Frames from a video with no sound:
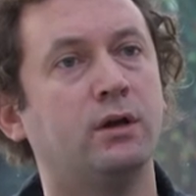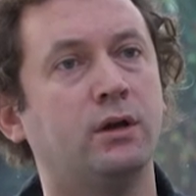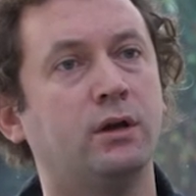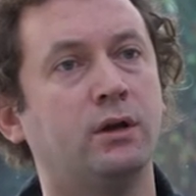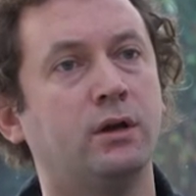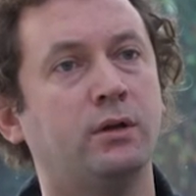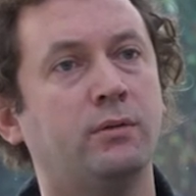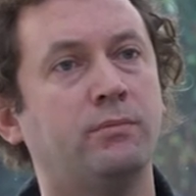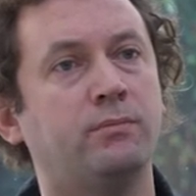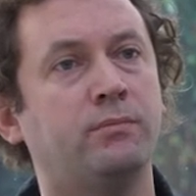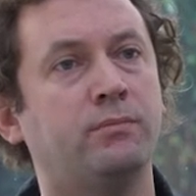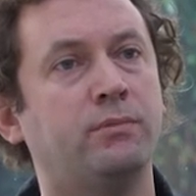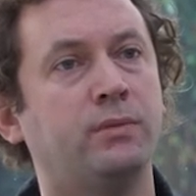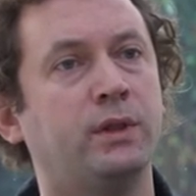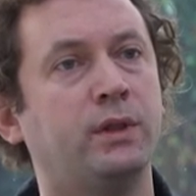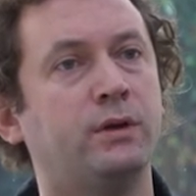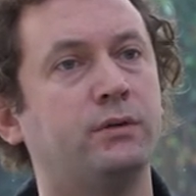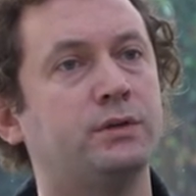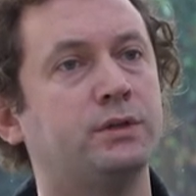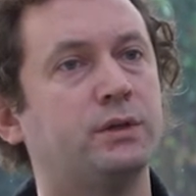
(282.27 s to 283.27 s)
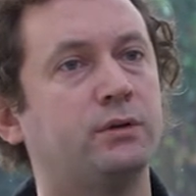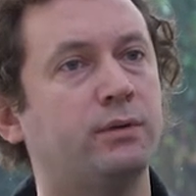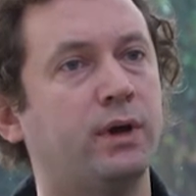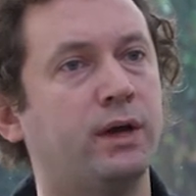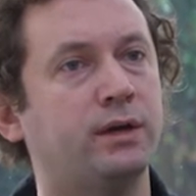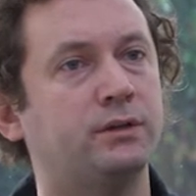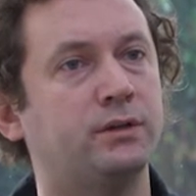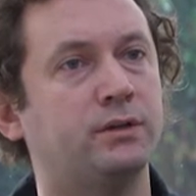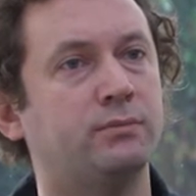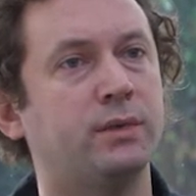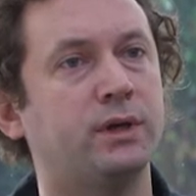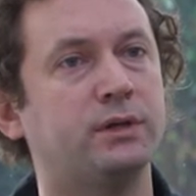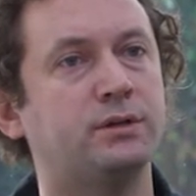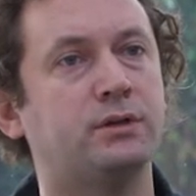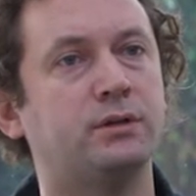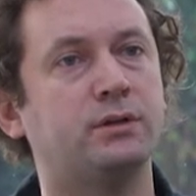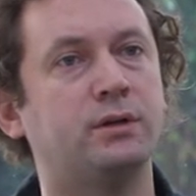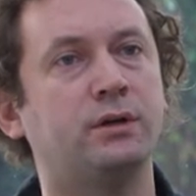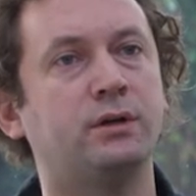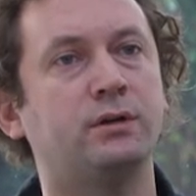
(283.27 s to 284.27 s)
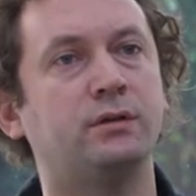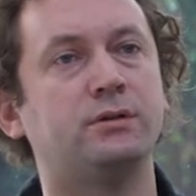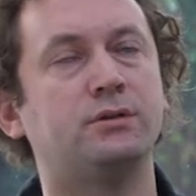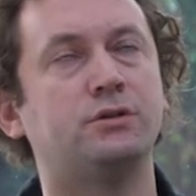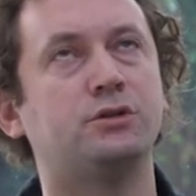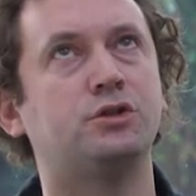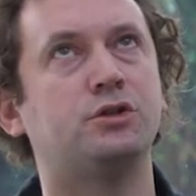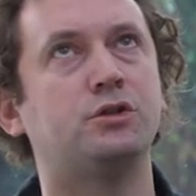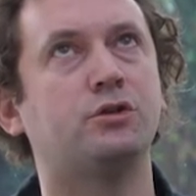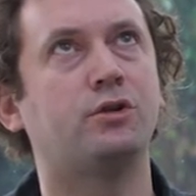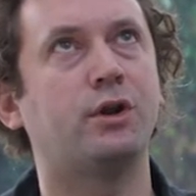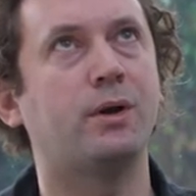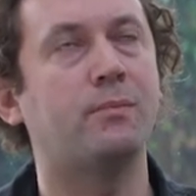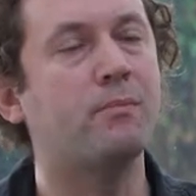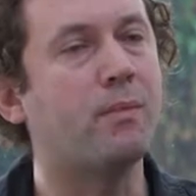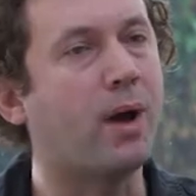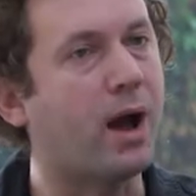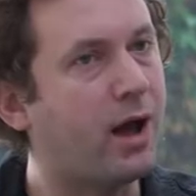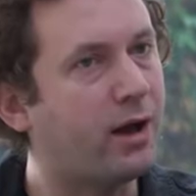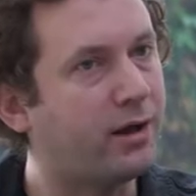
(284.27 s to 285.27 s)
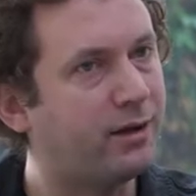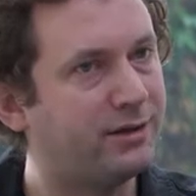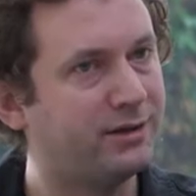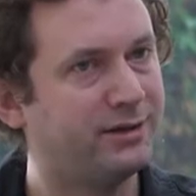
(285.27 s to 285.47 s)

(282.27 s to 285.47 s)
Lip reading: There is a writer, Masha Shiremba,